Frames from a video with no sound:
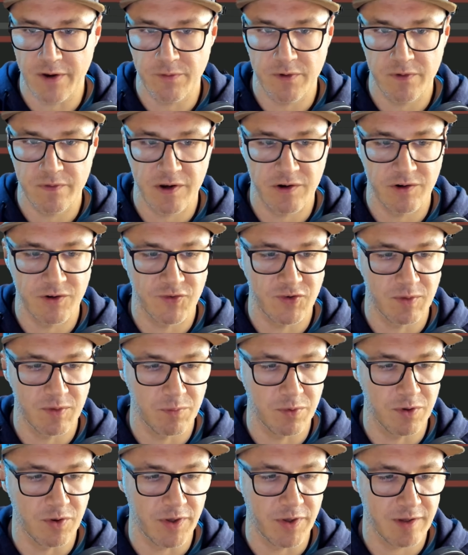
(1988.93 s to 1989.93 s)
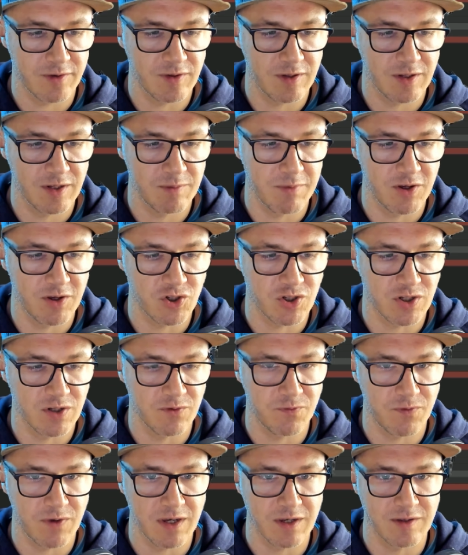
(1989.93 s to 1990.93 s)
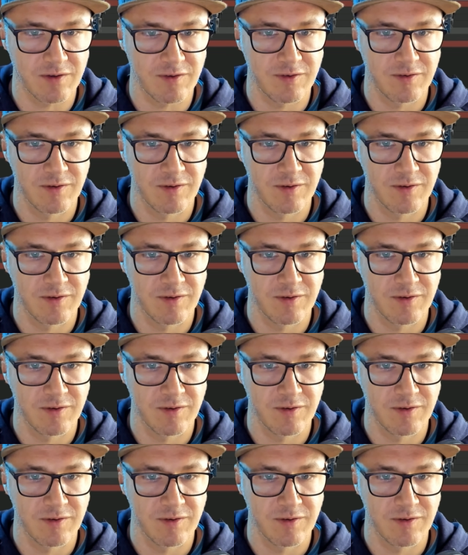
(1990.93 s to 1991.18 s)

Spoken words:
very simple text animation effects.